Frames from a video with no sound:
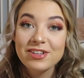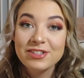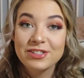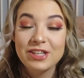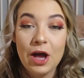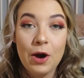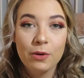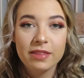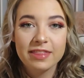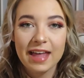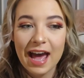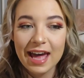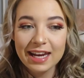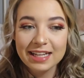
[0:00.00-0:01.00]
So
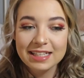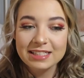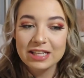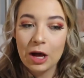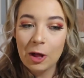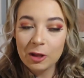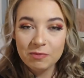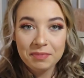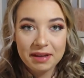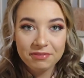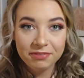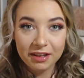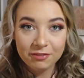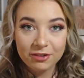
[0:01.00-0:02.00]
that is all of my
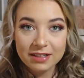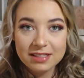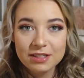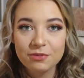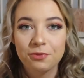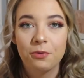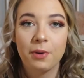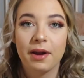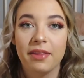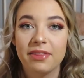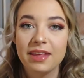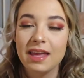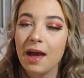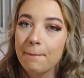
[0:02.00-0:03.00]
favorites for
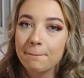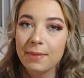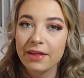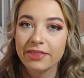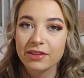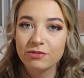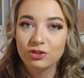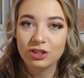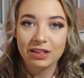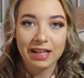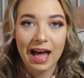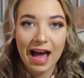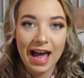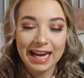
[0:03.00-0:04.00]
the month of
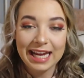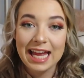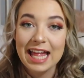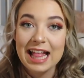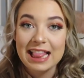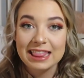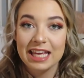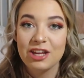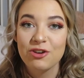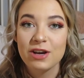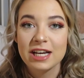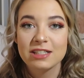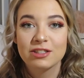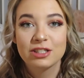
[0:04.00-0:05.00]
July. Thank you
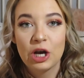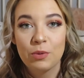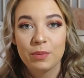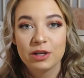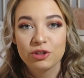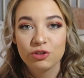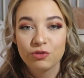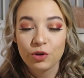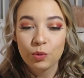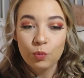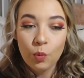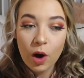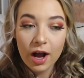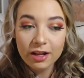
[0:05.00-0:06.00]
guys so much for
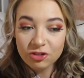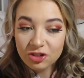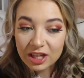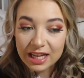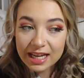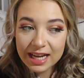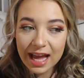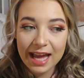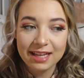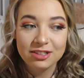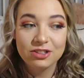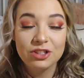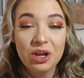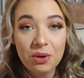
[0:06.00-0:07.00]
watching. I
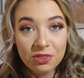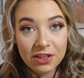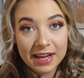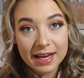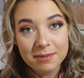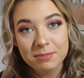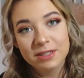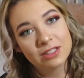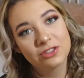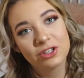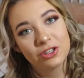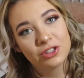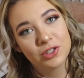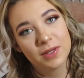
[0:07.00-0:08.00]
do think I'm going to
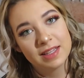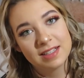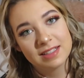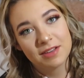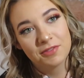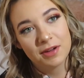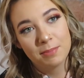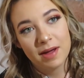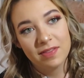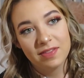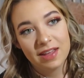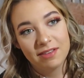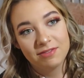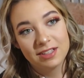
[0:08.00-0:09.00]
start doing these every
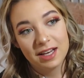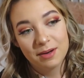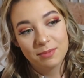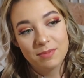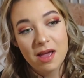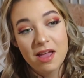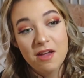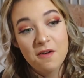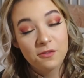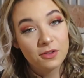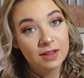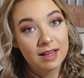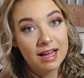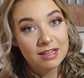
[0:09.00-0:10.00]
month. I've done them
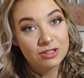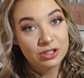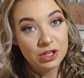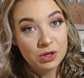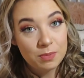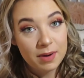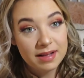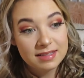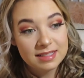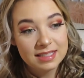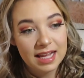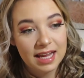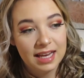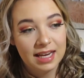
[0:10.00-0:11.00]
for the last 2
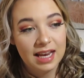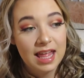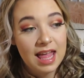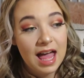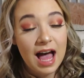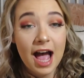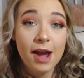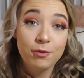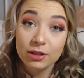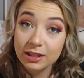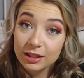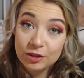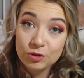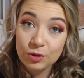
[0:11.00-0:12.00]
months, and I
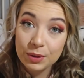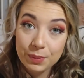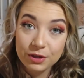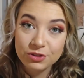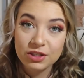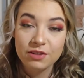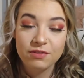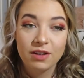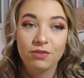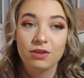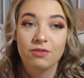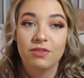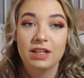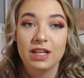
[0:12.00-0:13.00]
really enjoy watching
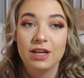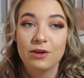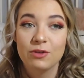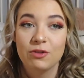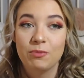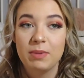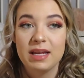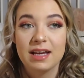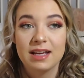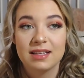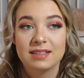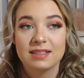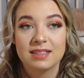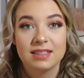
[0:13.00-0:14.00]
favorite videos
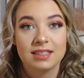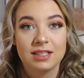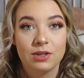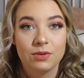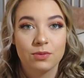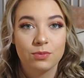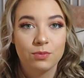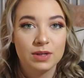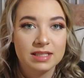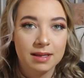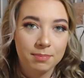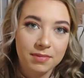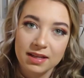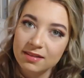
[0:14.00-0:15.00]
because when
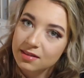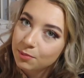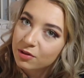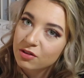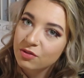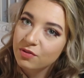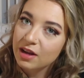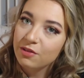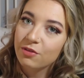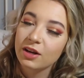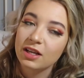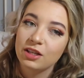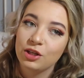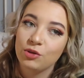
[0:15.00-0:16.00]
something's someone's
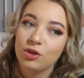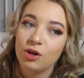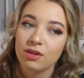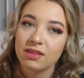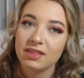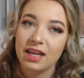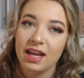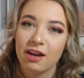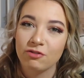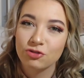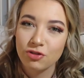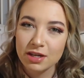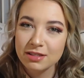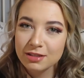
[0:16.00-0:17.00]
favorite, you know that they have
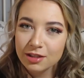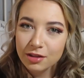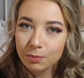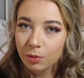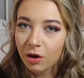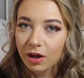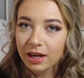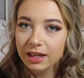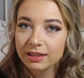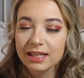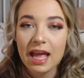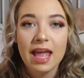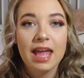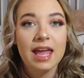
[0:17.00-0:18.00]
trust in the
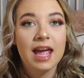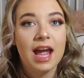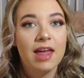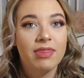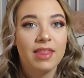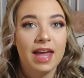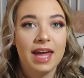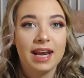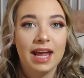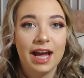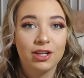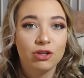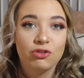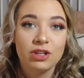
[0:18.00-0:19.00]
product, and then
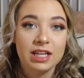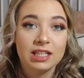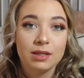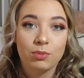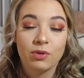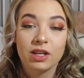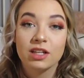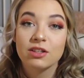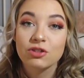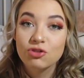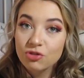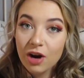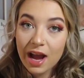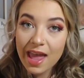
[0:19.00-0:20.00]
I usually end up wanting to
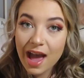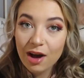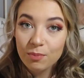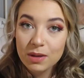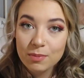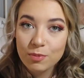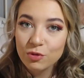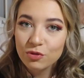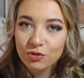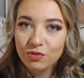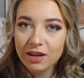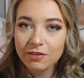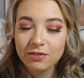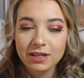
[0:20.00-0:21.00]
try out people's
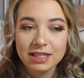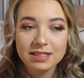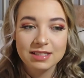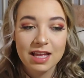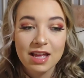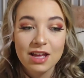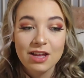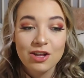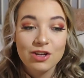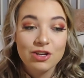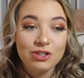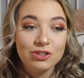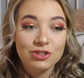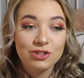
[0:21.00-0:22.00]
favorites.
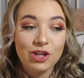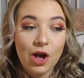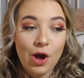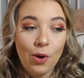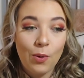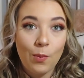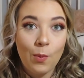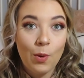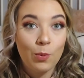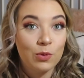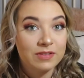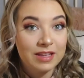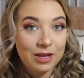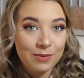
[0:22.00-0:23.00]
So
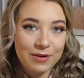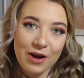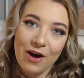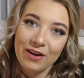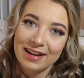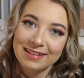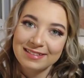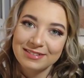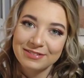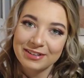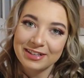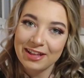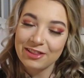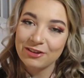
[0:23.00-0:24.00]
we'll see you in August
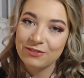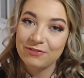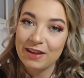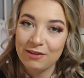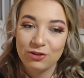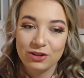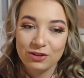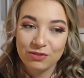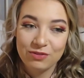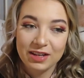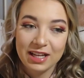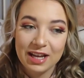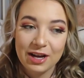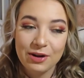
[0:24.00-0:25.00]
for another favorites
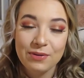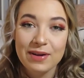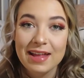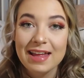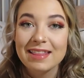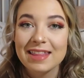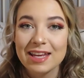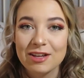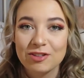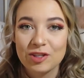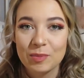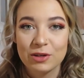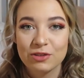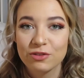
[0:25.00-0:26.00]
video. Thank you
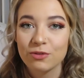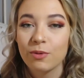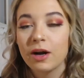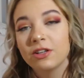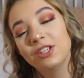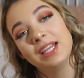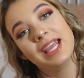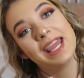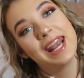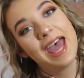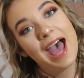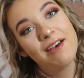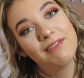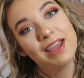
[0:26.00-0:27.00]
so much for watching, and
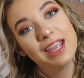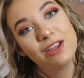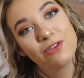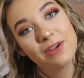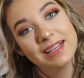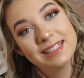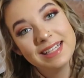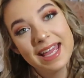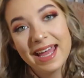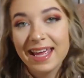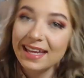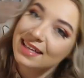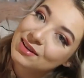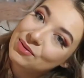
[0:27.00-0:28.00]
have a great
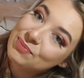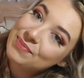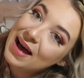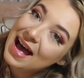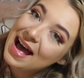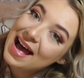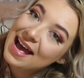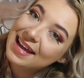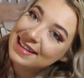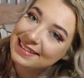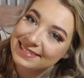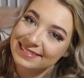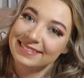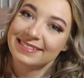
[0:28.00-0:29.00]
day.
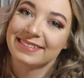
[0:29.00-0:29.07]
Bye!